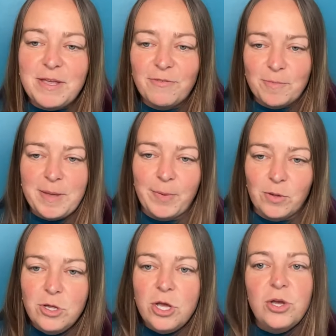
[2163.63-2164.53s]
be for
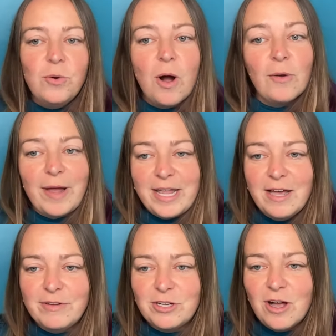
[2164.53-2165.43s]
people who already
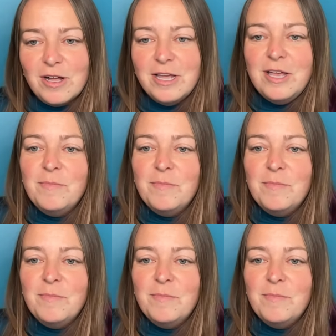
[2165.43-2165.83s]
have a dog,